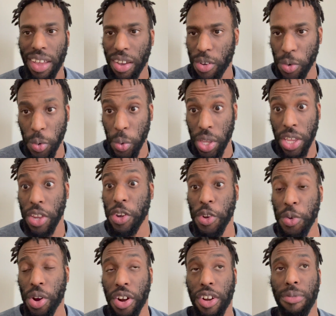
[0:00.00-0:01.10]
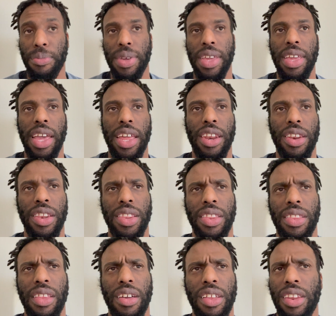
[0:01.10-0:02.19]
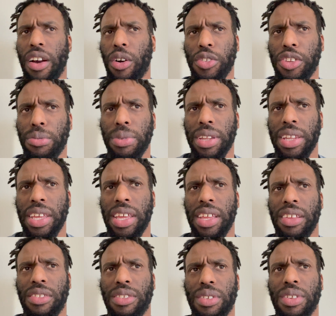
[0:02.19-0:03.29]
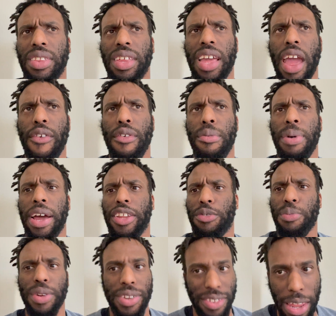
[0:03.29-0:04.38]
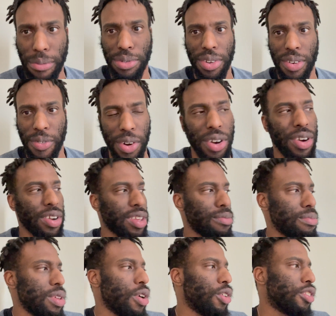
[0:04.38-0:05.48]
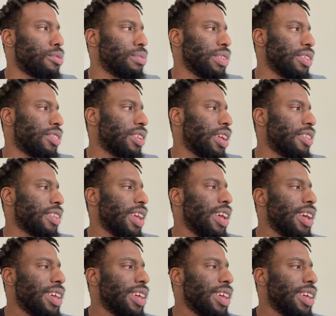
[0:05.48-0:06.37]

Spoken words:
who he knew her to be, and ultimately so that everybody's perception of her can be ultimately changed.